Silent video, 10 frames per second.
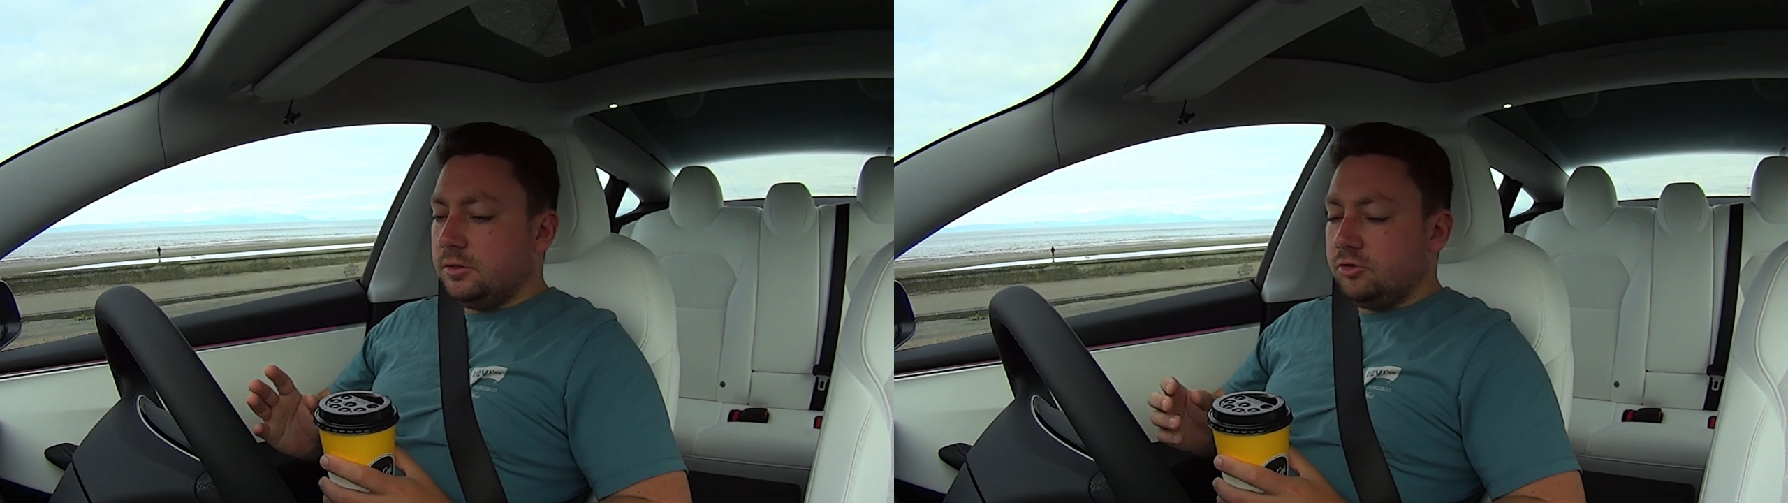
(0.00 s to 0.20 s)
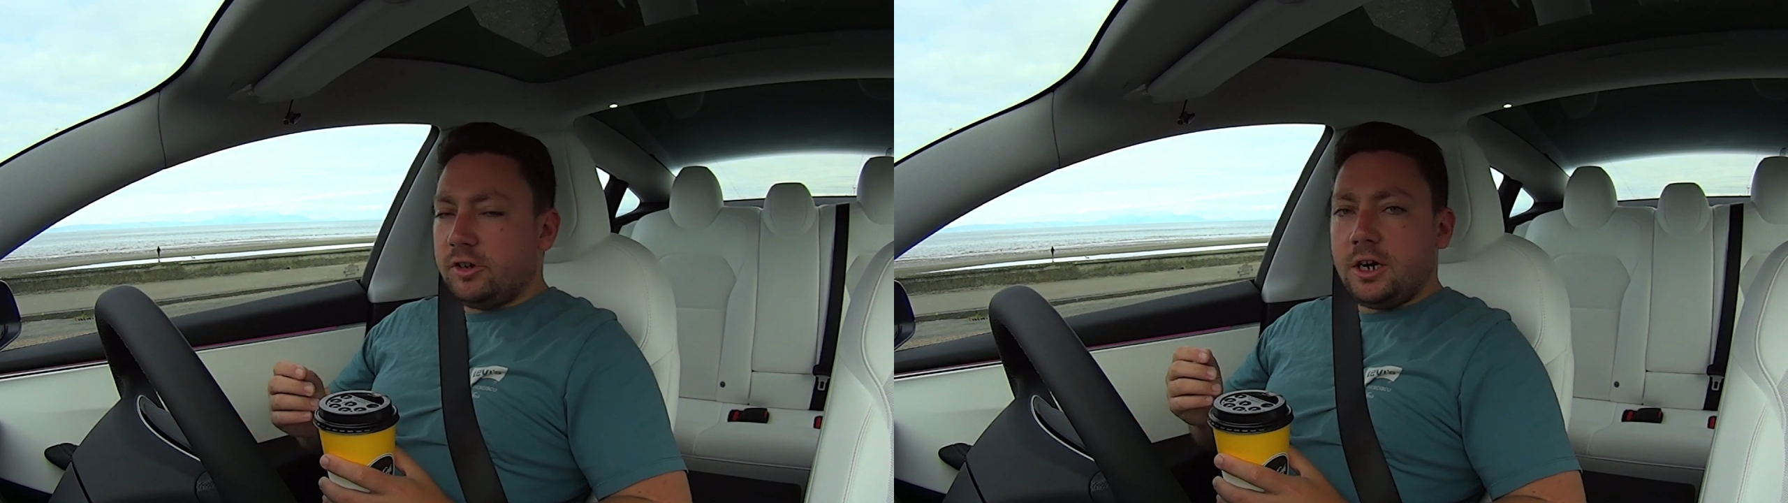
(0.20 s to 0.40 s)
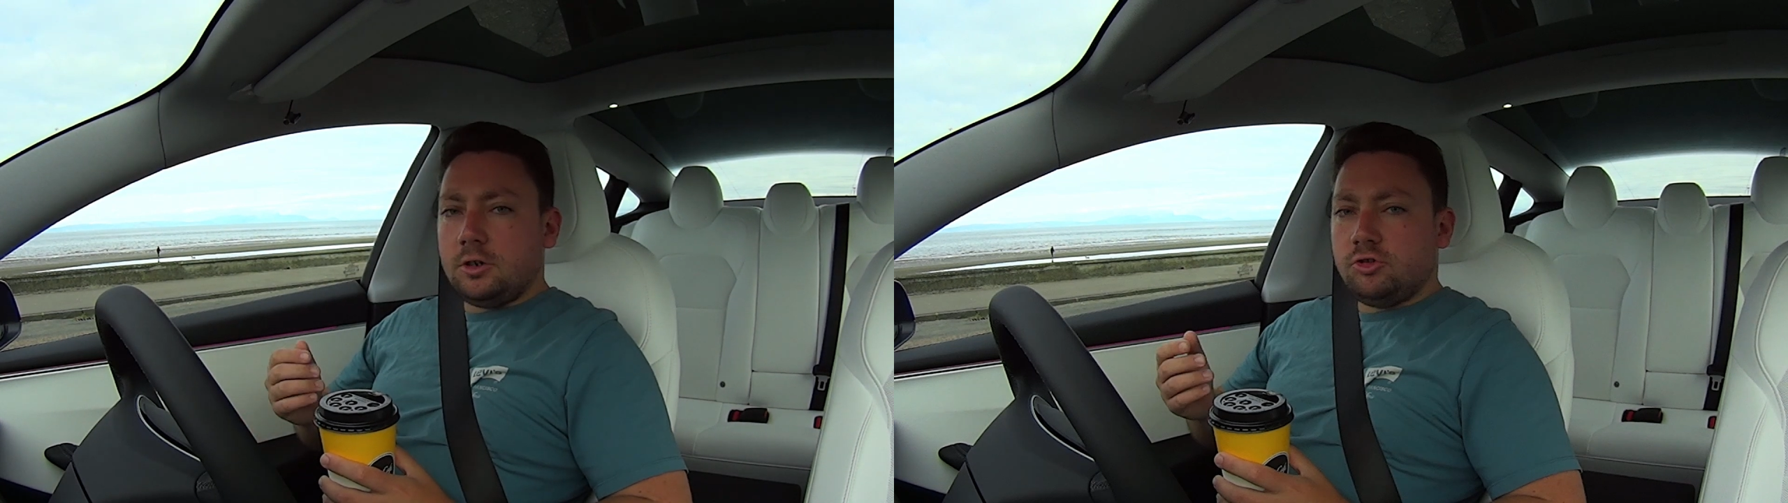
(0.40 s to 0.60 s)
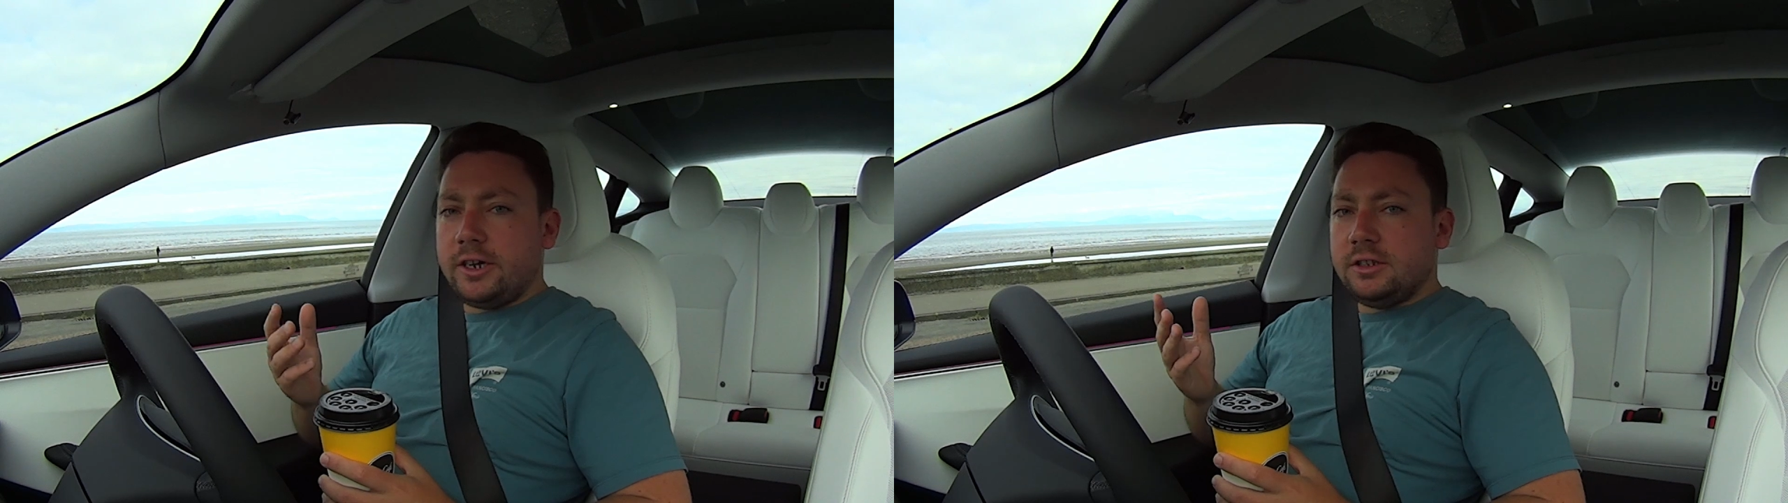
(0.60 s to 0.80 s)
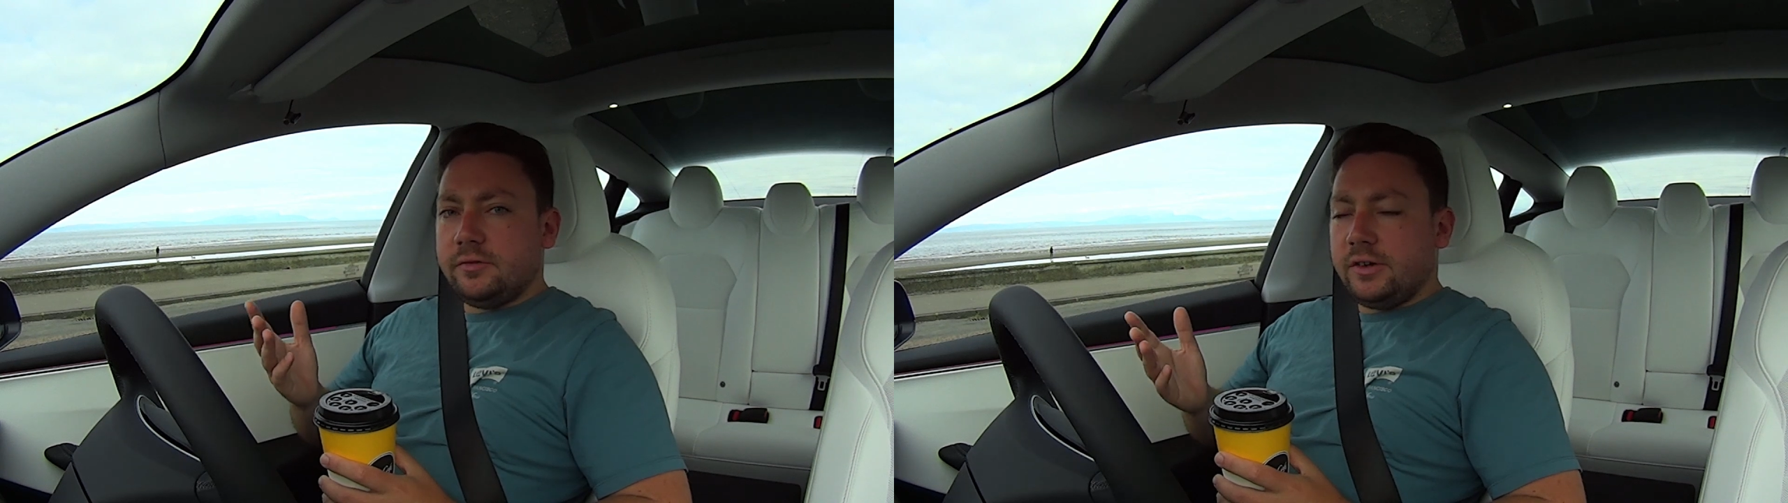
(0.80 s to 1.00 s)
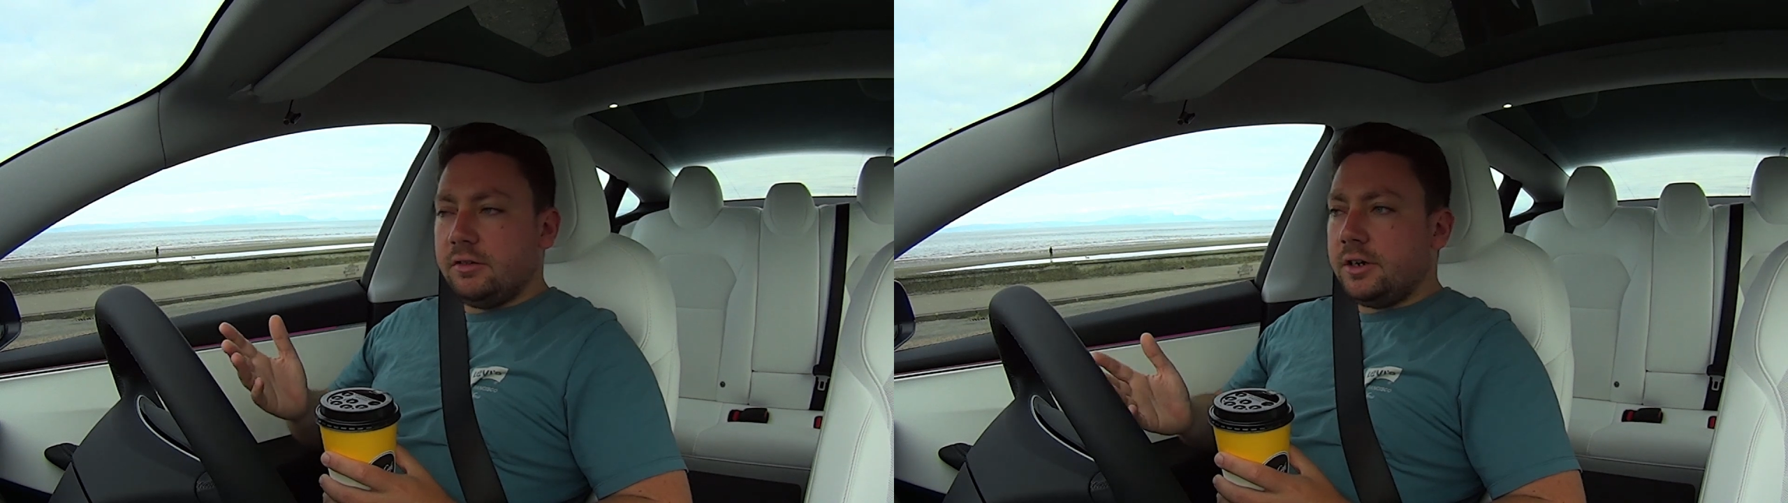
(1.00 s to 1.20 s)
trying to figure